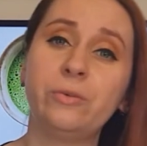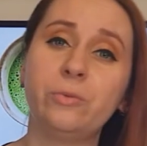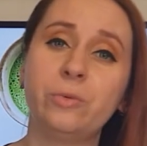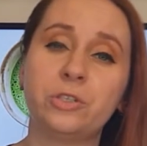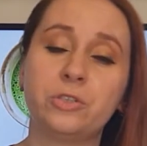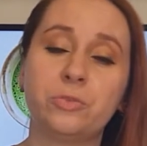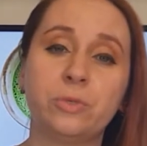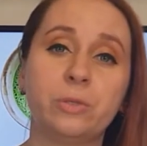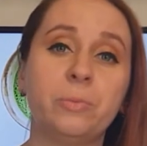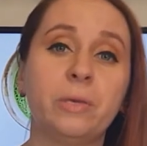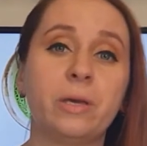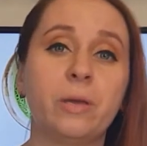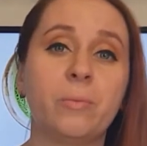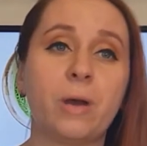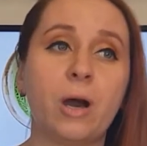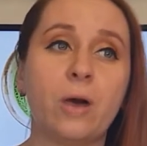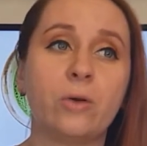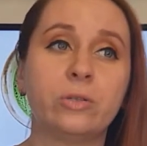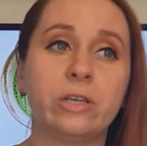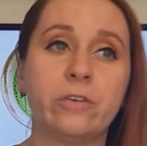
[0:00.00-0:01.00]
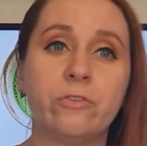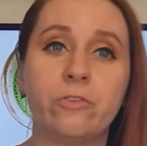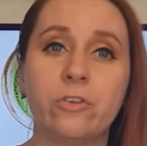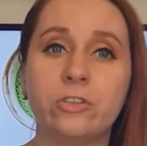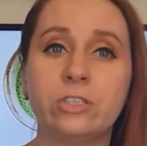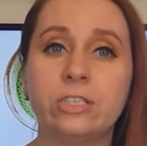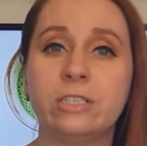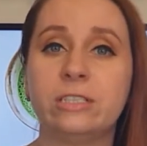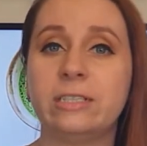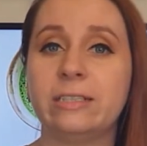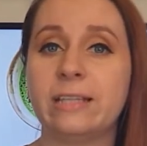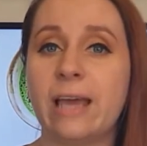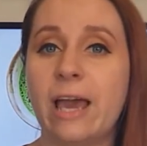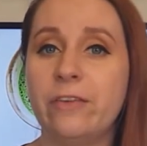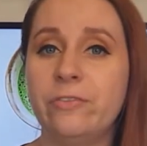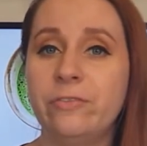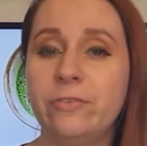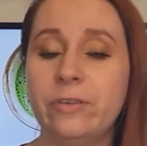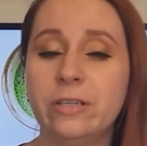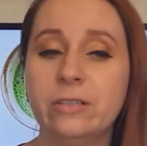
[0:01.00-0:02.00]
which will be about diversity and
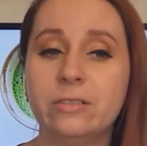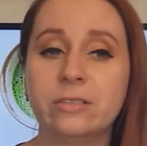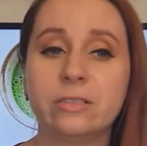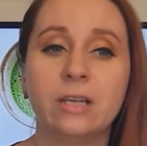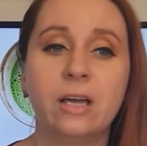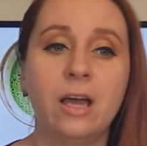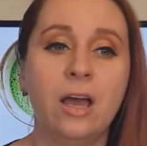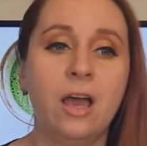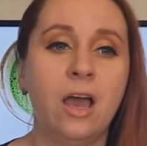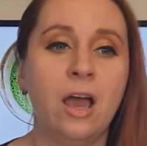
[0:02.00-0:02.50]
ethics.